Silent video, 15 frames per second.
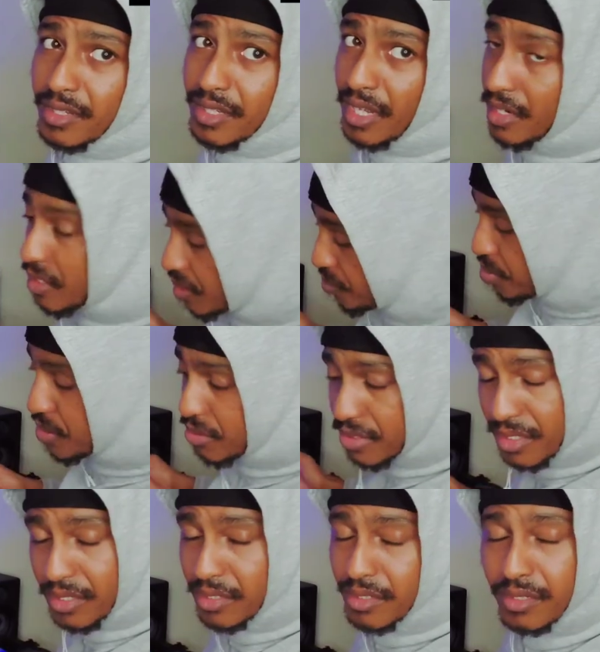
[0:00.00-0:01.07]
now the
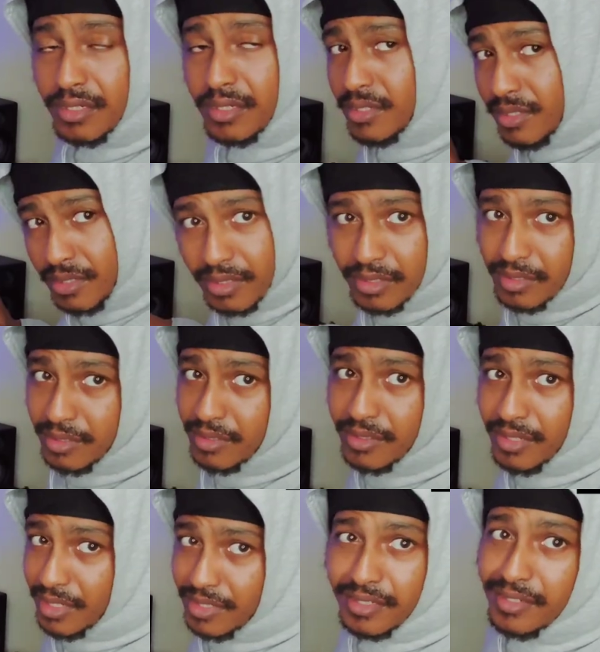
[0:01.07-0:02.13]
computer,
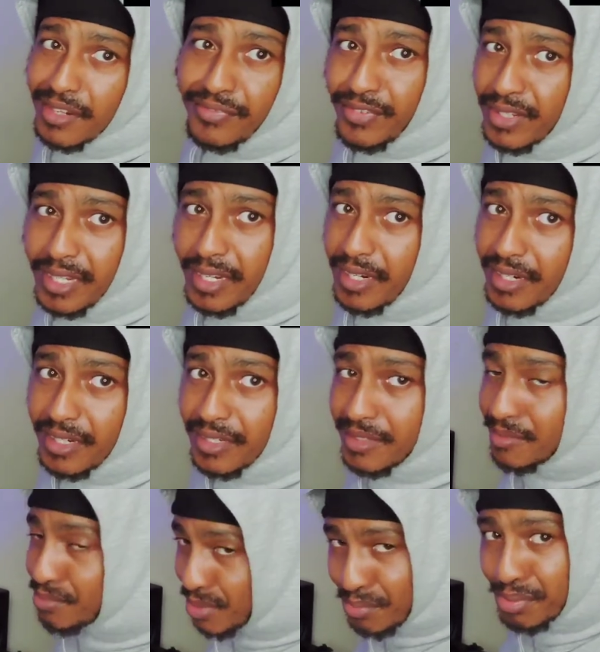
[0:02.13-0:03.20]
that's a different thing.
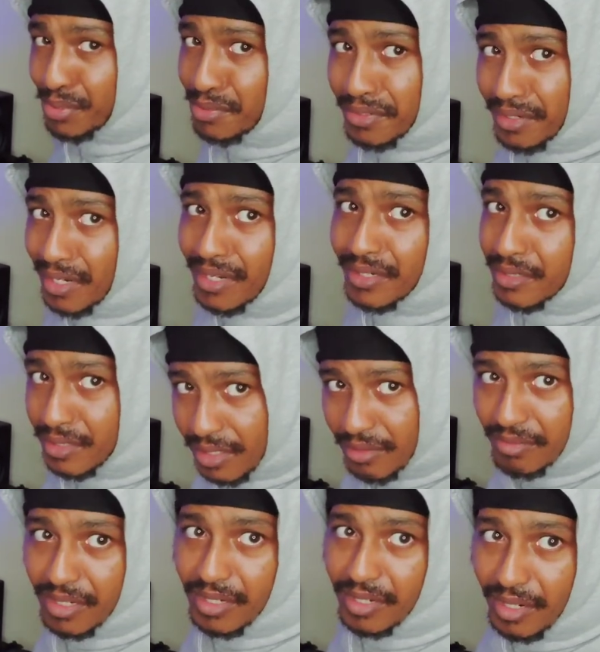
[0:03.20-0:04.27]
Computer like
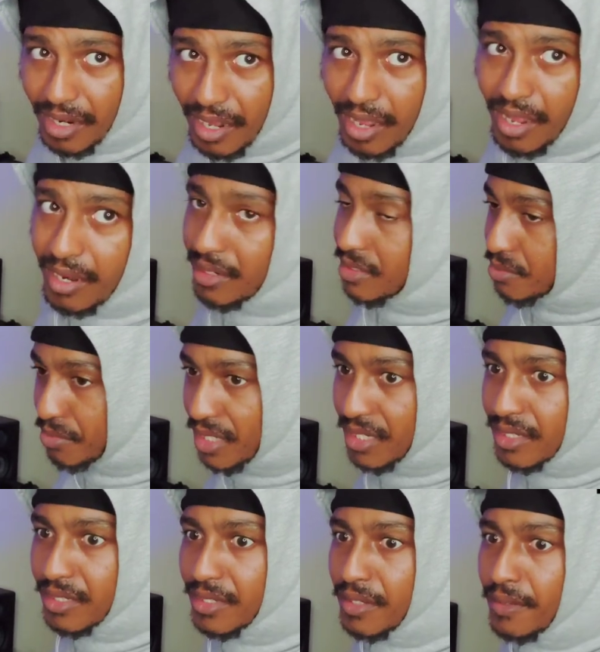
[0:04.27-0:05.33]
$700,
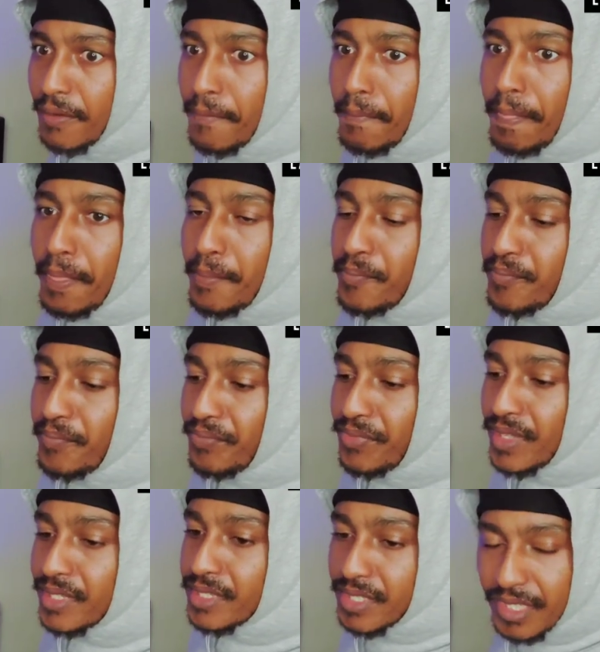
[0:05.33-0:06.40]
but
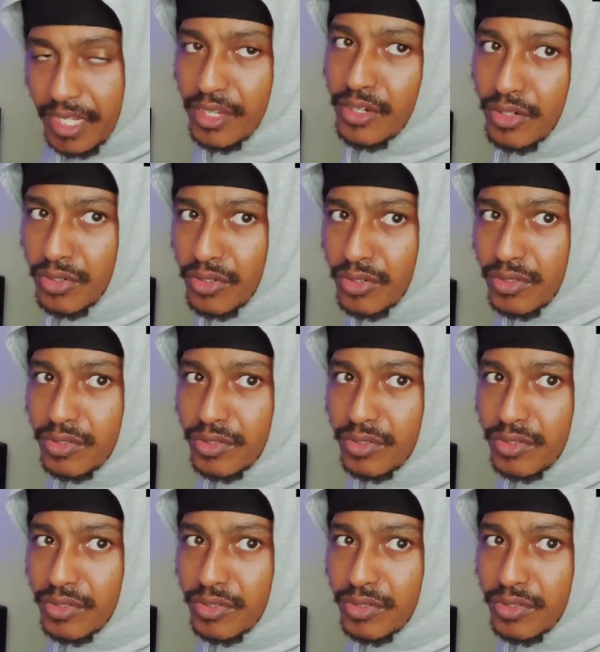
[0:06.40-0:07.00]
still,